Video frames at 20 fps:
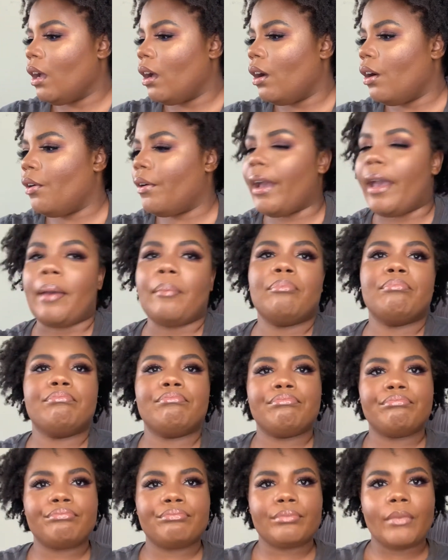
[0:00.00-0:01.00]
Okay.
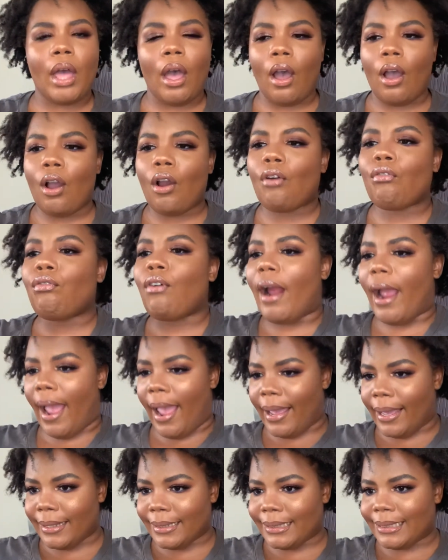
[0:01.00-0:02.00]
All
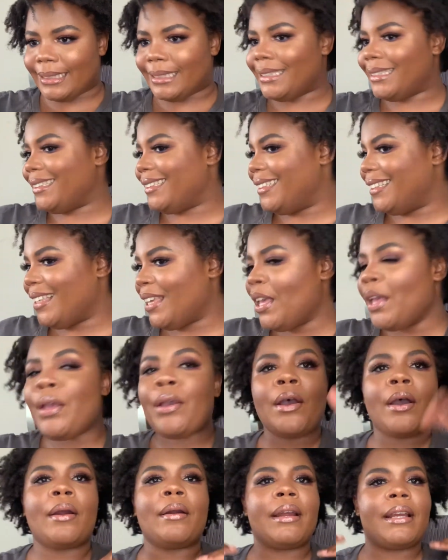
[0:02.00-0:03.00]
right.
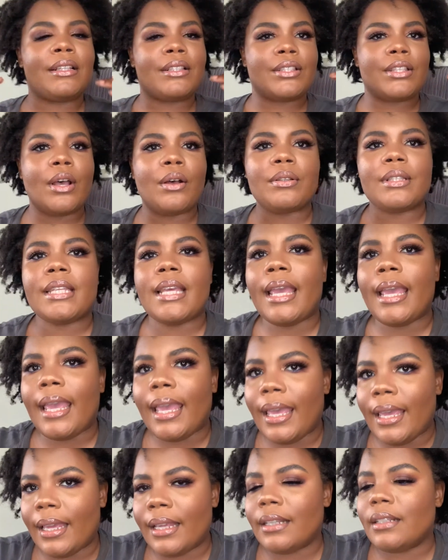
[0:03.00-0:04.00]
All right. So to
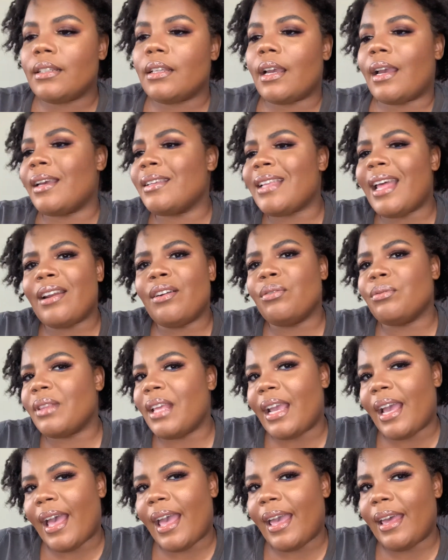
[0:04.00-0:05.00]
end, because I don't
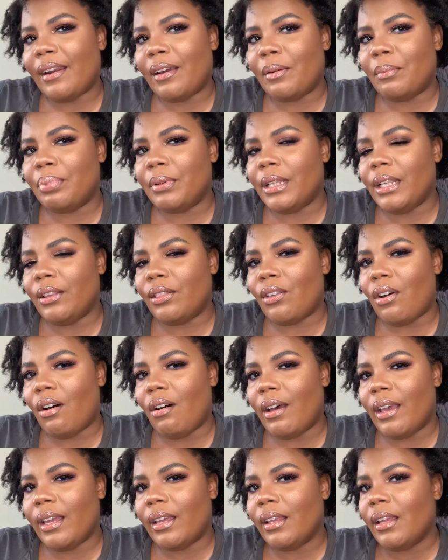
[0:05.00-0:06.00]
think I had a complete
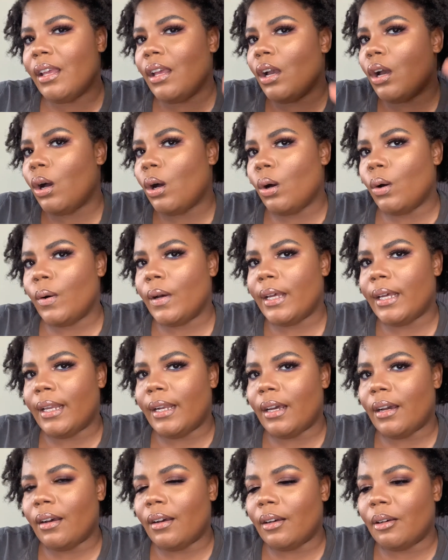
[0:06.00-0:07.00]
thought
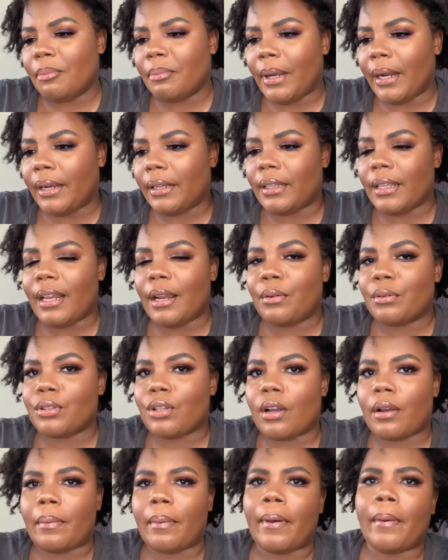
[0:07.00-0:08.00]
on everything I was
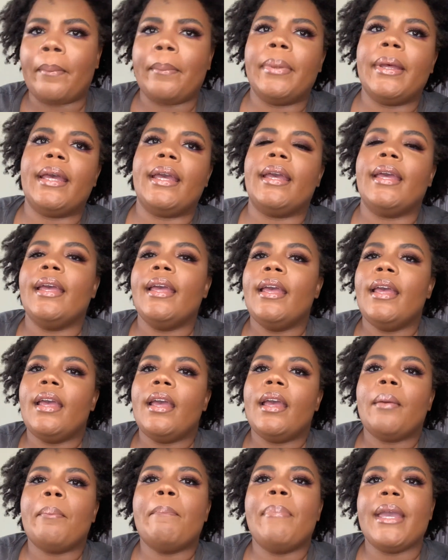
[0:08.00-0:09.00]
talking about, but
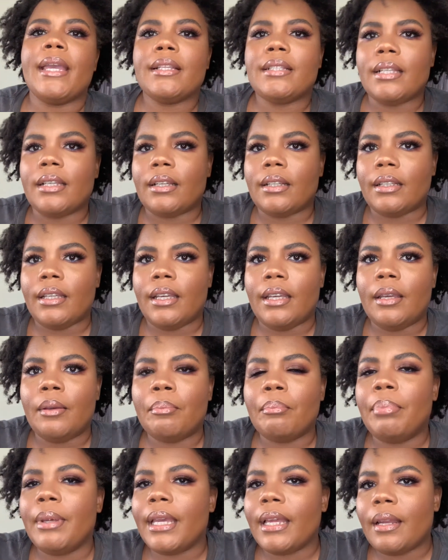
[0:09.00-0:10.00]
basically
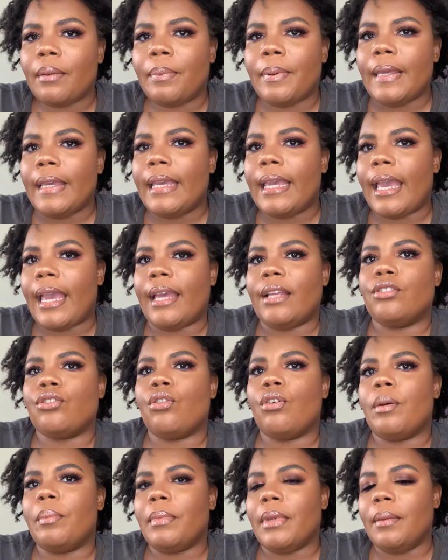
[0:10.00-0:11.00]
being a PK
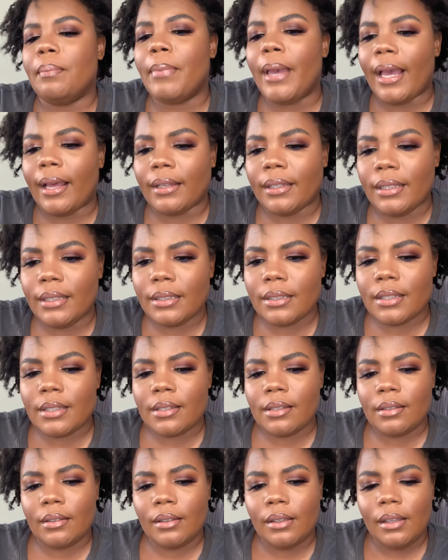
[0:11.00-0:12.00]
taught me
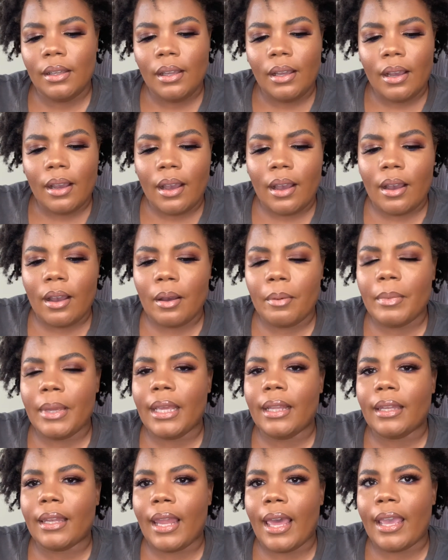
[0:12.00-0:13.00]
balance
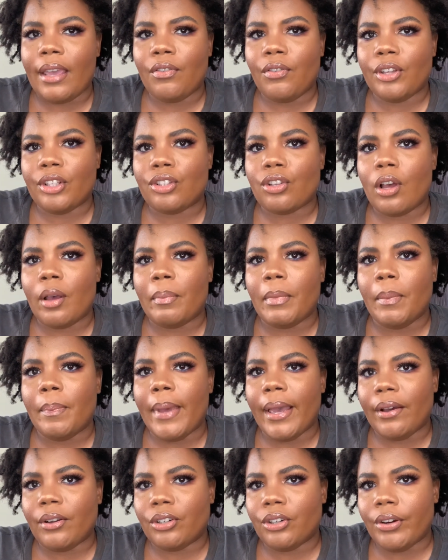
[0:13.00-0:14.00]
in life. It taught me
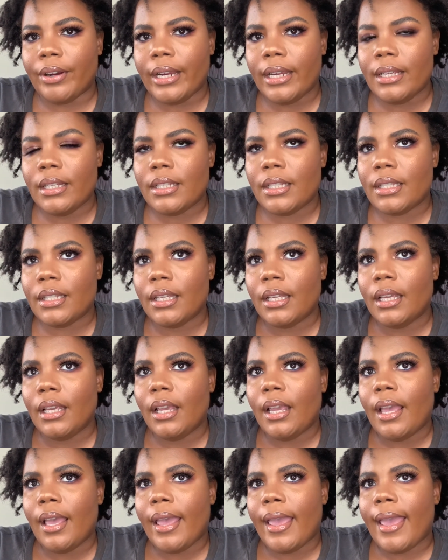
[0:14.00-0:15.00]
boundaries,
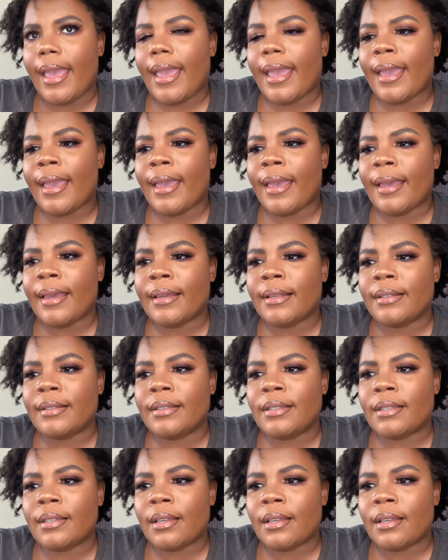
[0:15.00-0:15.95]
and